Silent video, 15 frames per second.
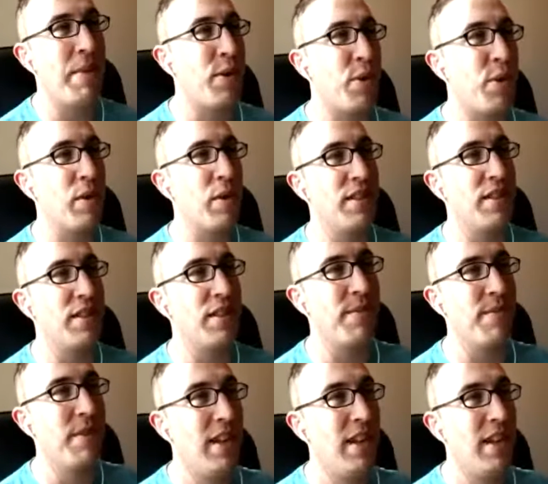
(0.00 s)
reason, because
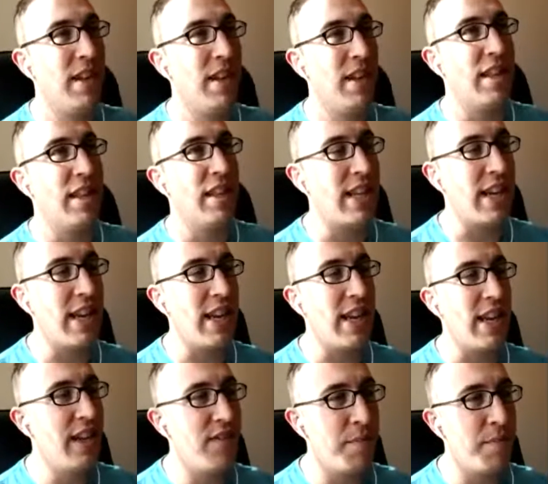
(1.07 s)
the second I even
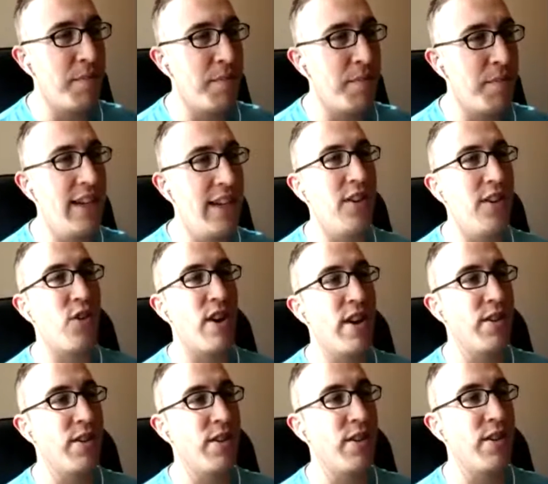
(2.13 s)
begin to try
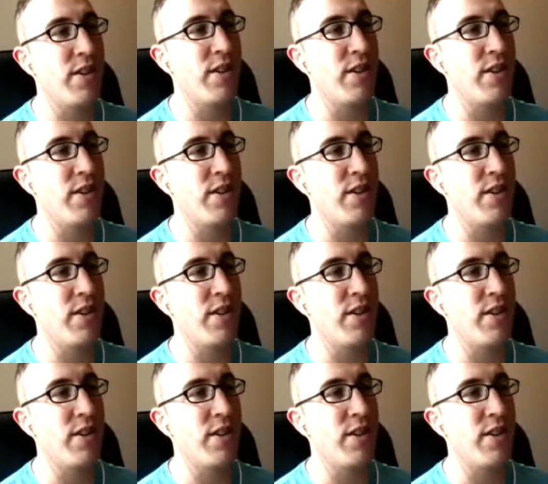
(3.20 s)
to